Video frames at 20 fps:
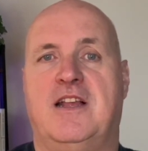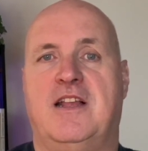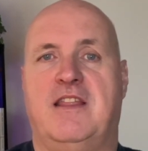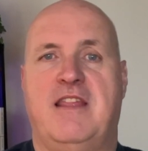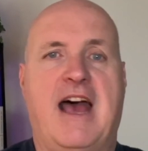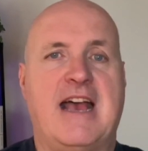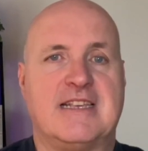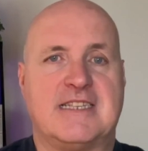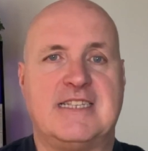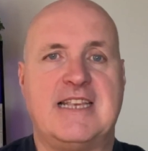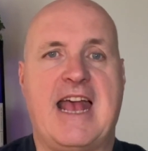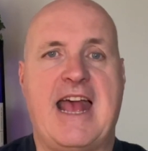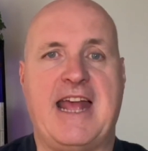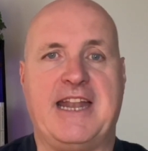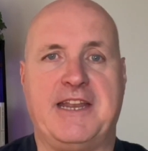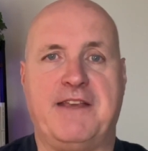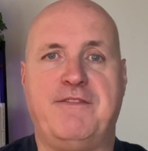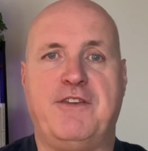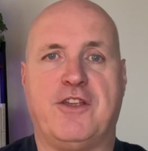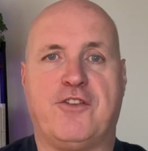That
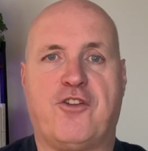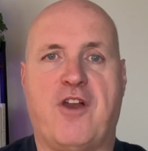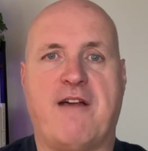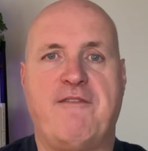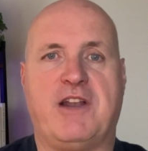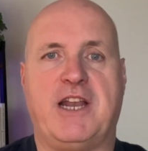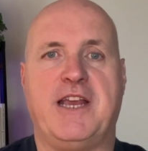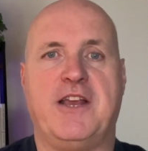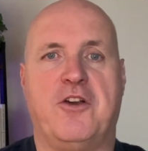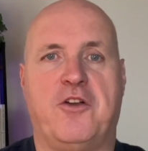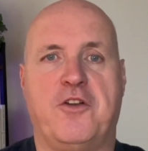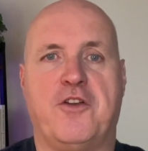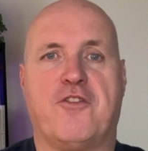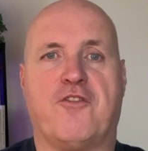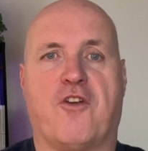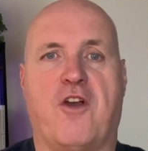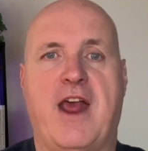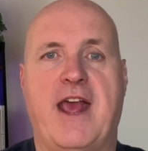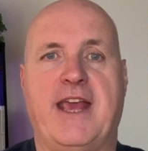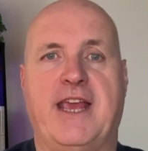said, if you're travelling on a
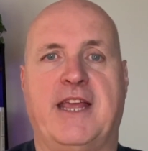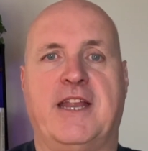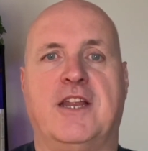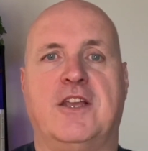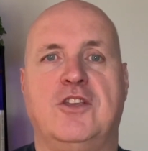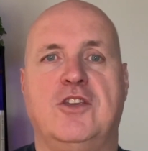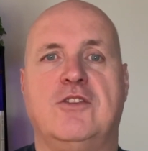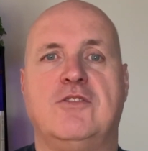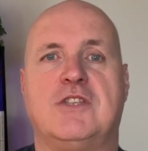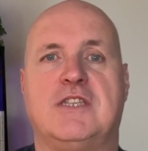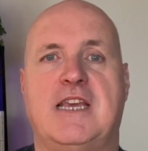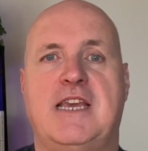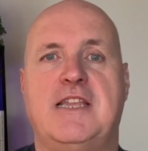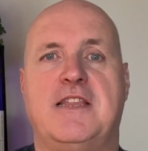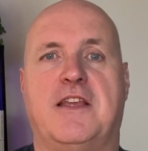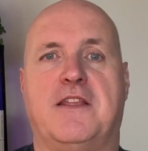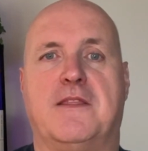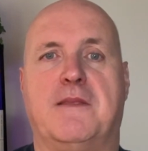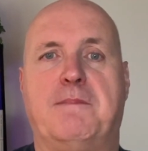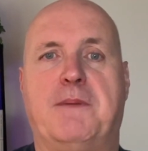train and you see
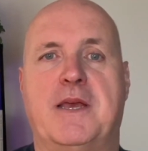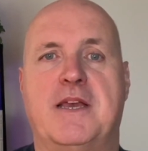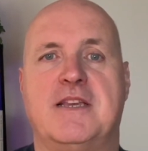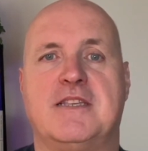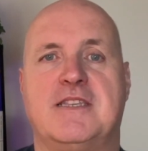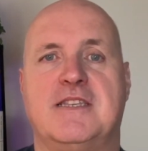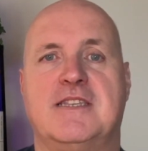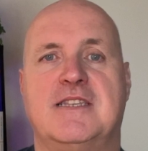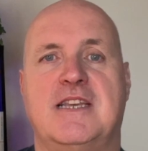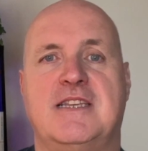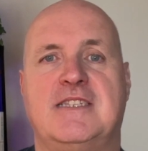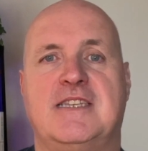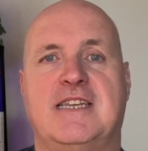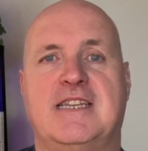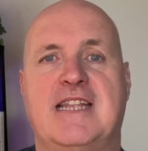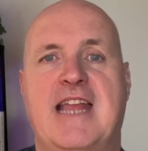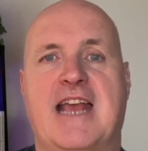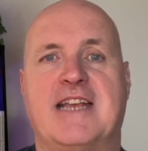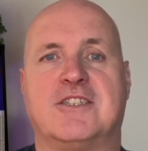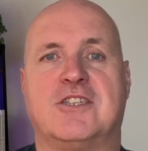that the person sitting
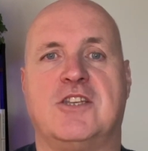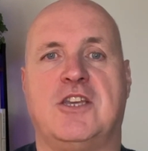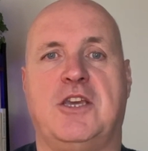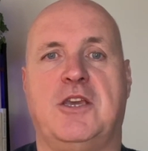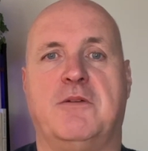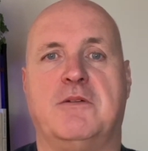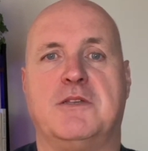next to you